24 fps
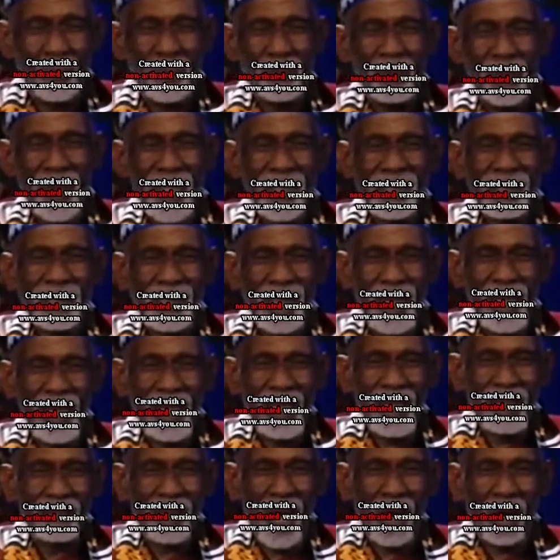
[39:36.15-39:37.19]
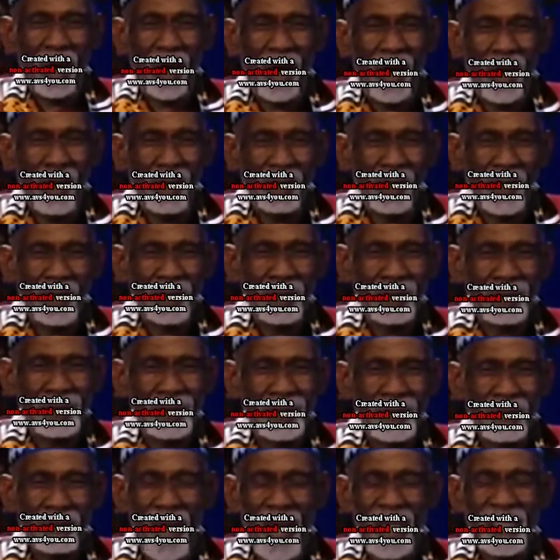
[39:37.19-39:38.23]
would maintain my
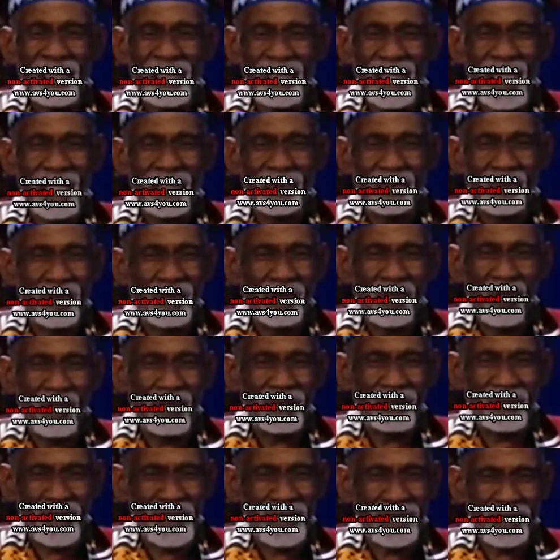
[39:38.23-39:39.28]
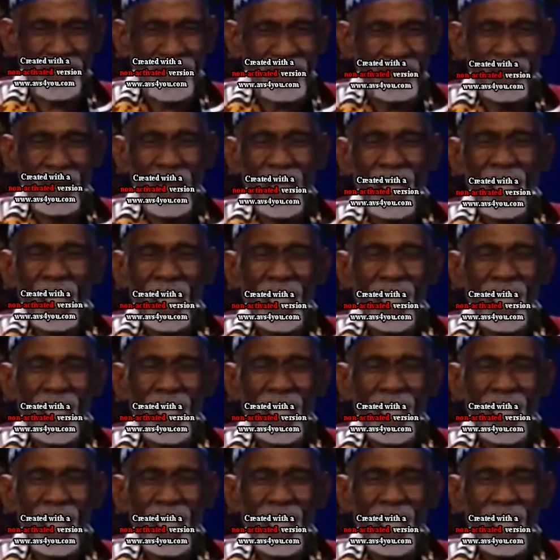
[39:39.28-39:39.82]
hormones, my central nervous system